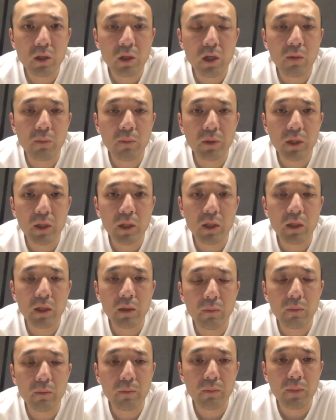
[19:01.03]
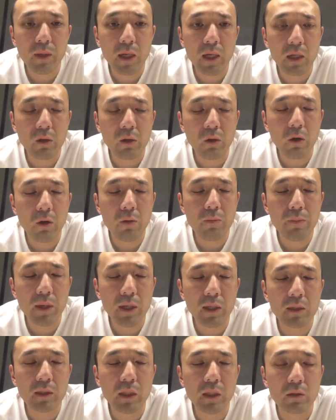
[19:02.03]
company by
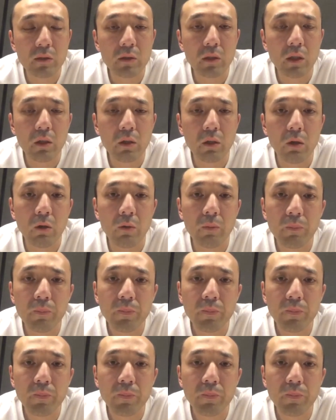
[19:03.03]
Coinbase and Circle.